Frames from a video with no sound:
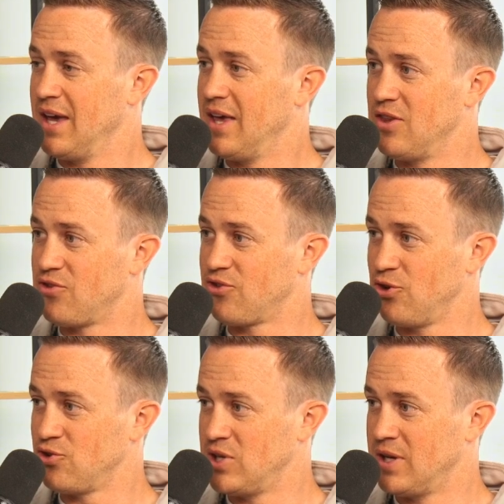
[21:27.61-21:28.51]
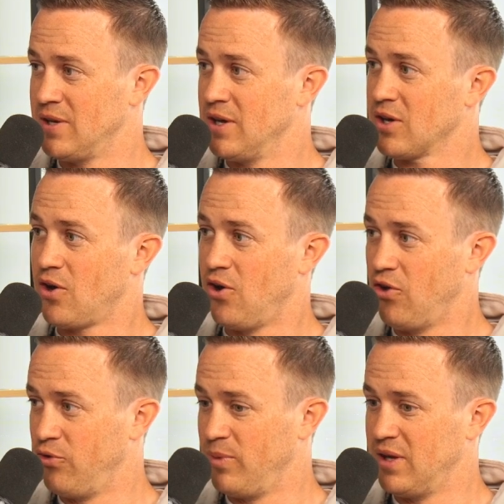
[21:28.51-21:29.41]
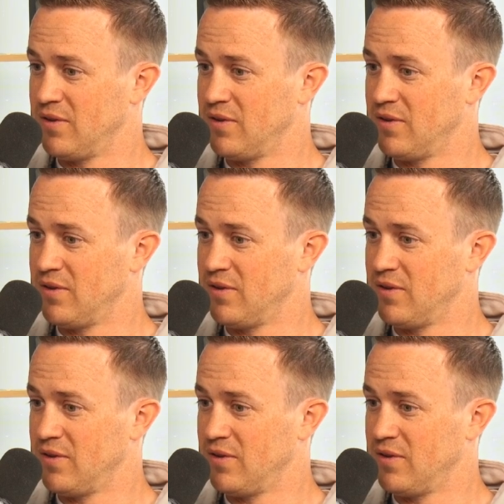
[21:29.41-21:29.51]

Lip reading: And the surgeon calls me and